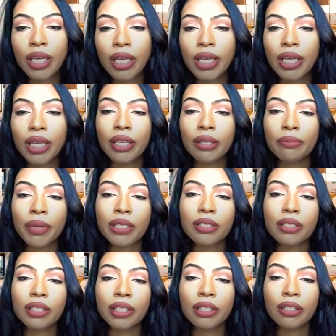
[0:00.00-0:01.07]
and
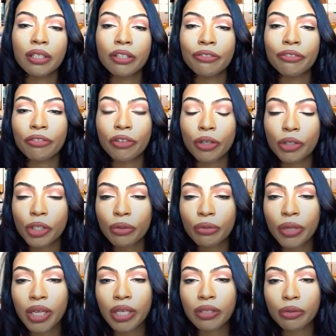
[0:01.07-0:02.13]
basically the conversion
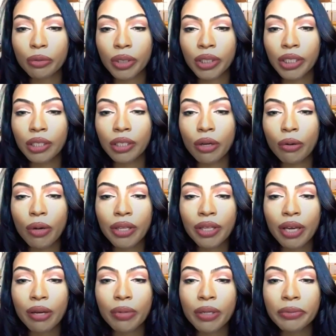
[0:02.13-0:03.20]
rate is really low on
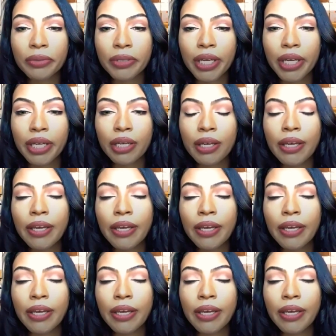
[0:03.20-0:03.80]
that website,